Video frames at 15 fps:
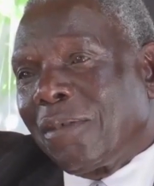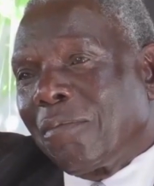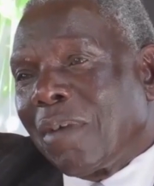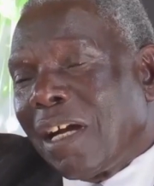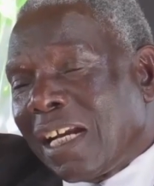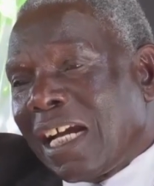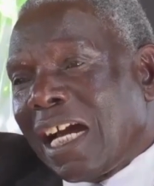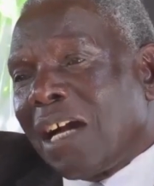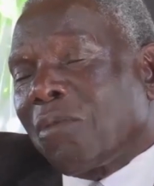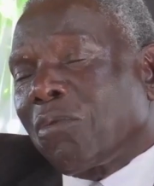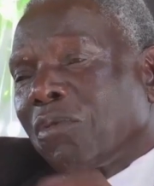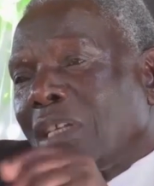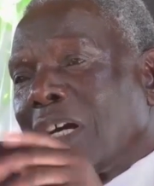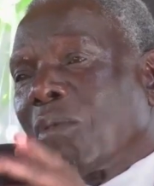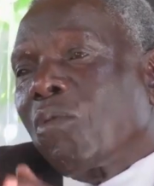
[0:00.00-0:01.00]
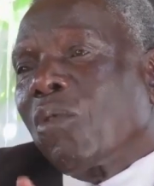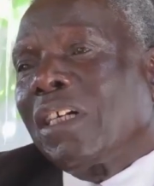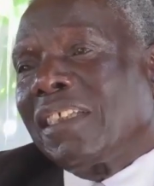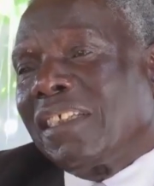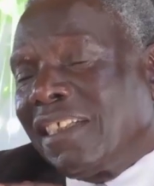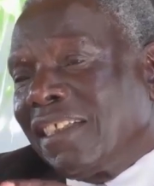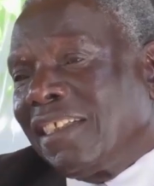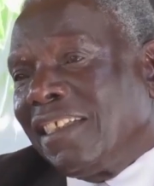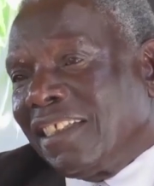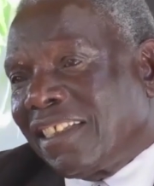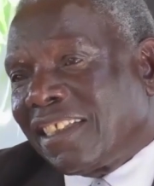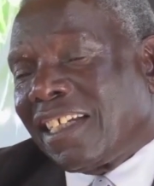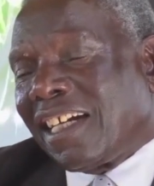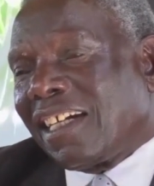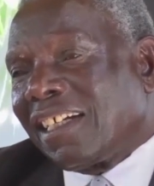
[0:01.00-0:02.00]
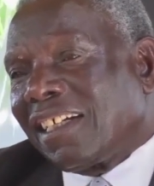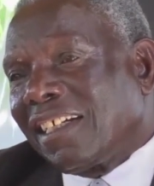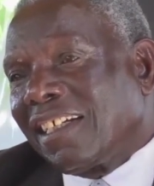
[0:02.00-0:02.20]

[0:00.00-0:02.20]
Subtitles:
Mwara kuda kwa dzidzisa